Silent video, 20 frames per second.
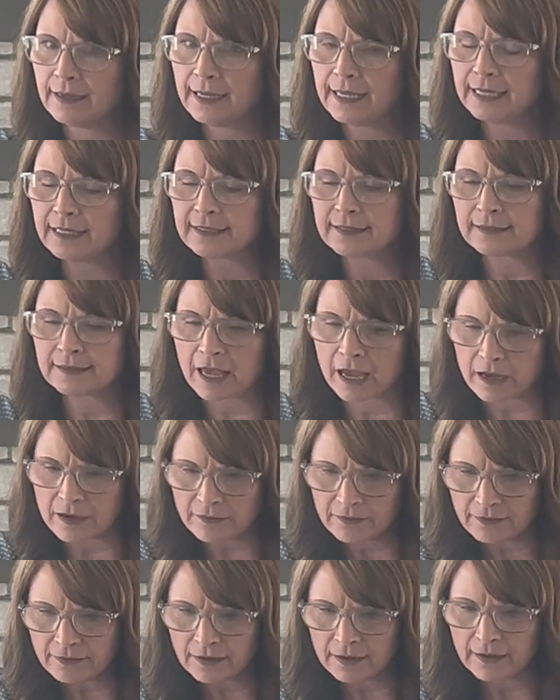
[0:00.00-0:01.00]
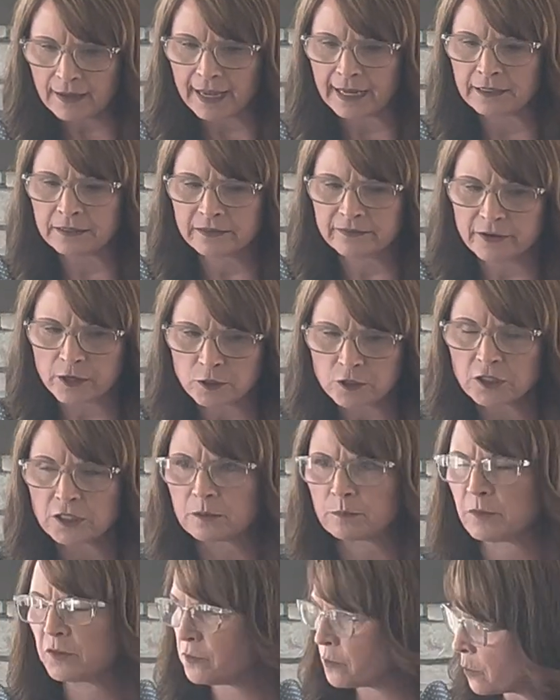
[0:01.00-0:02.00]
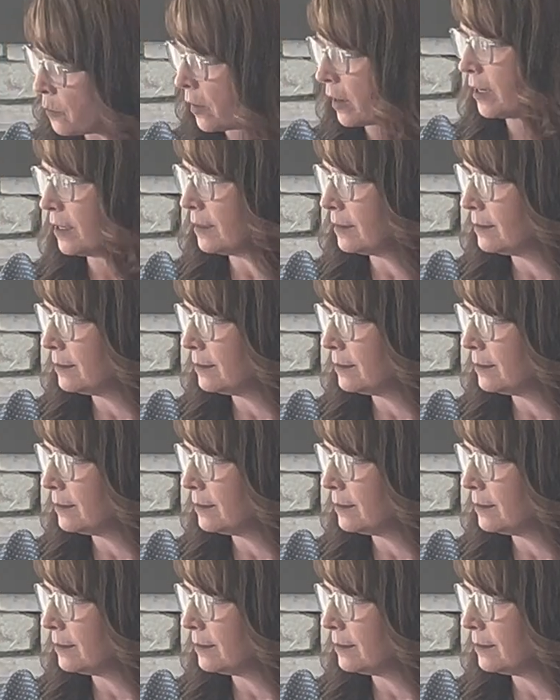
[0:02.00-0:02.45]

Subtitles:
his love and devotion before.